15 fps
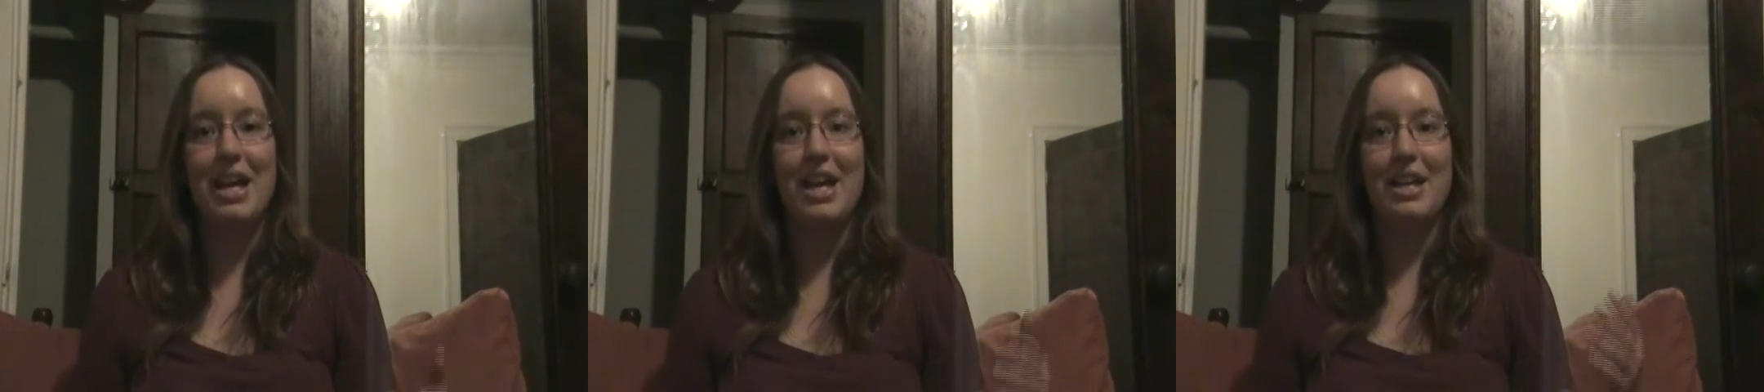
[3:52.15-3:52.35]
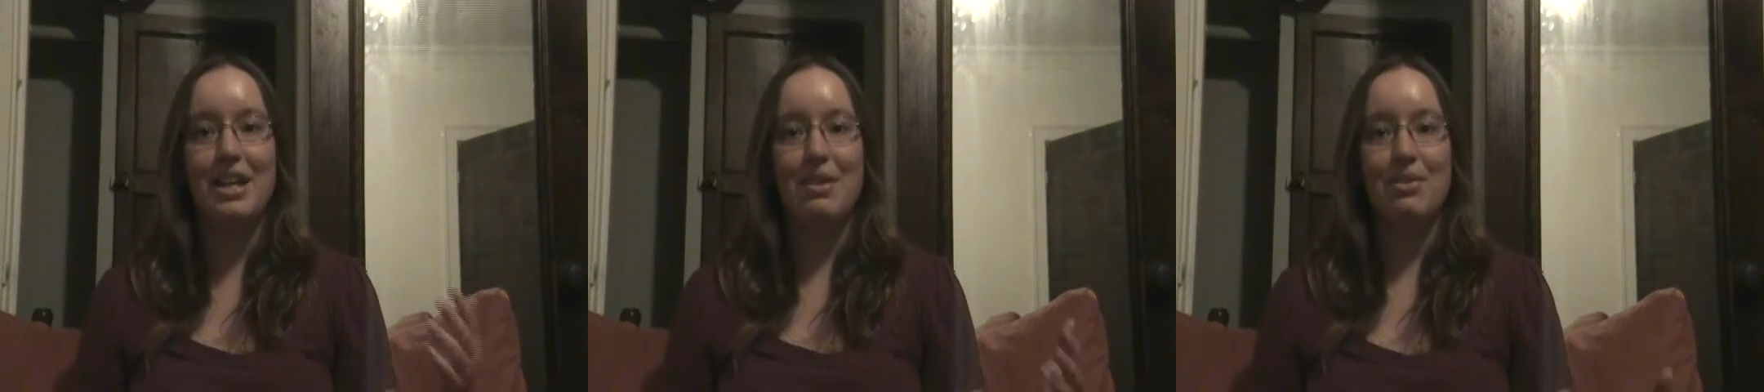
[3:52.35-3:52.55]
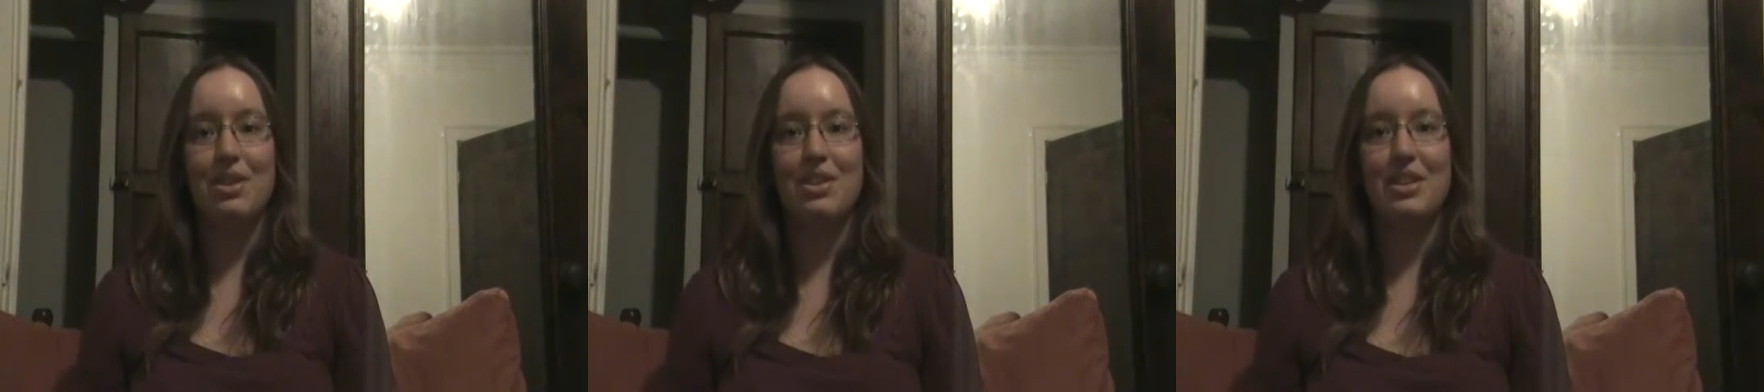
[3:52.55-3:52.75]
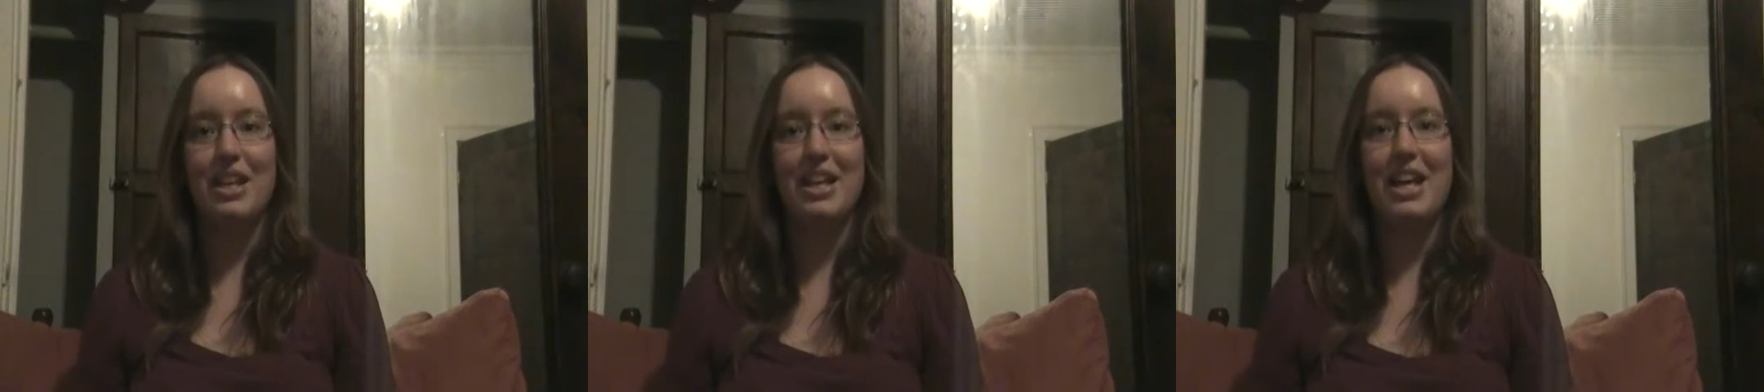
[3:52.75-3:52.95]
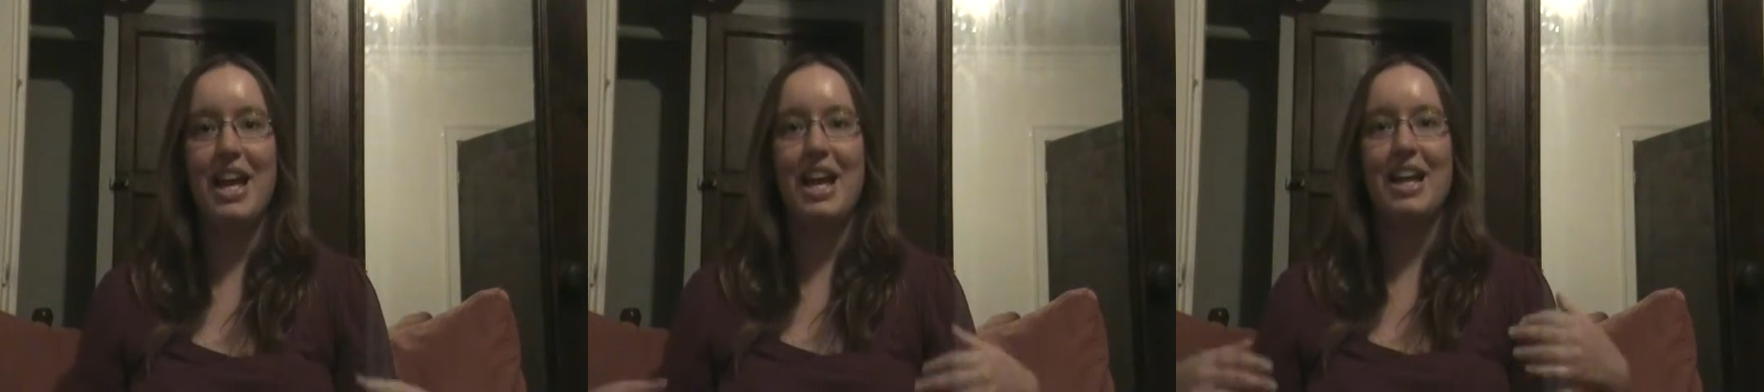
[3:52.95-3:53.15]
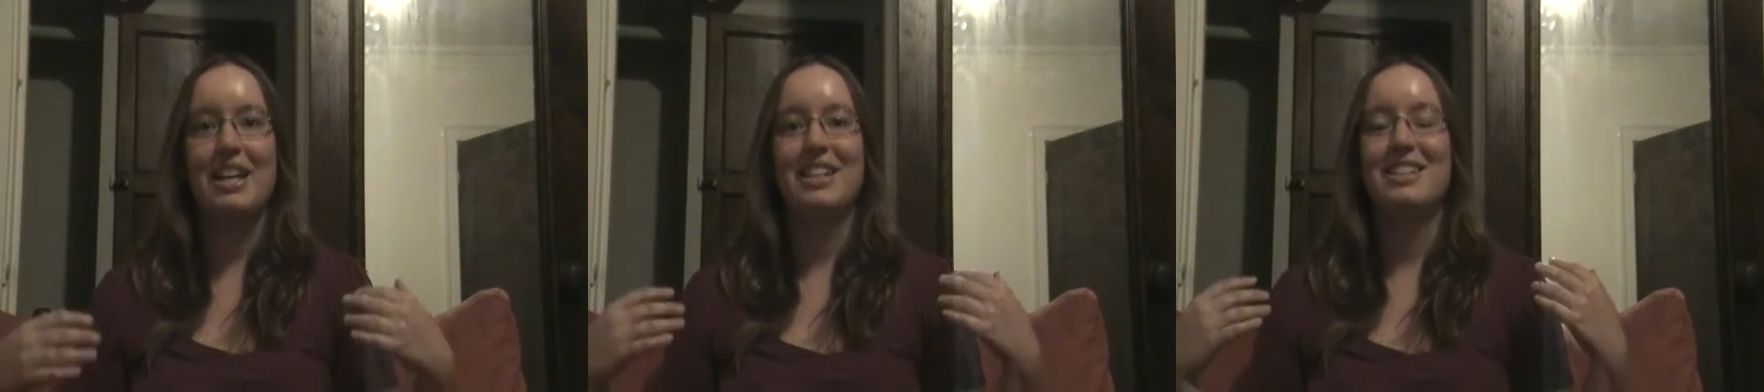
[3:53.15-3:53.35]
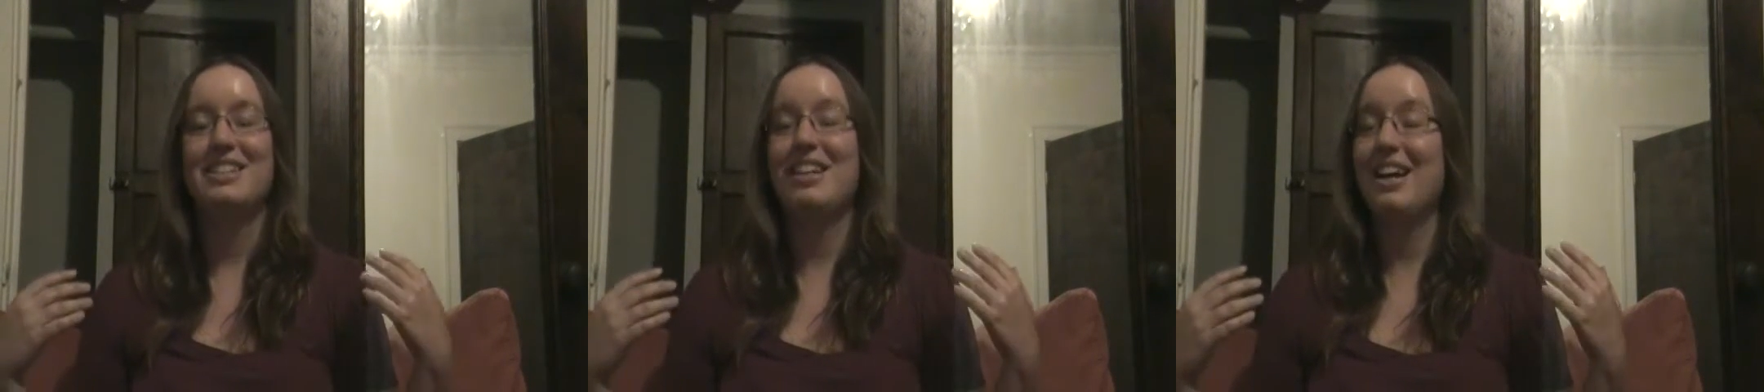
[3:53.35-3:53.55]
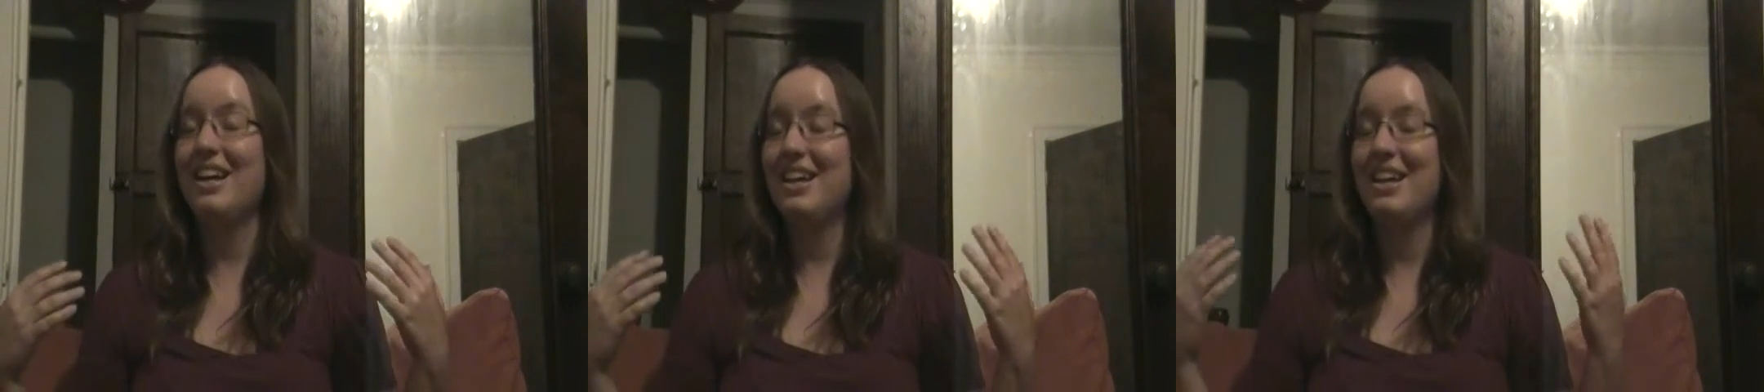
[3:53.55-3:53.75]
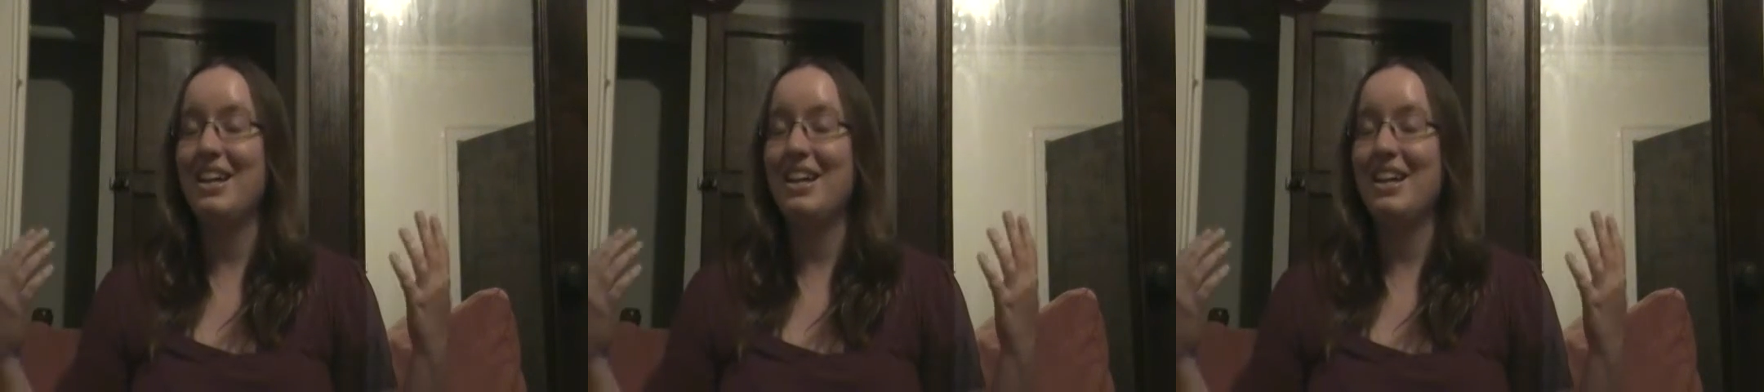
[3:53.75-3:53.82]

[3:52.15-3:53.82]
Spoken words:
and everything, and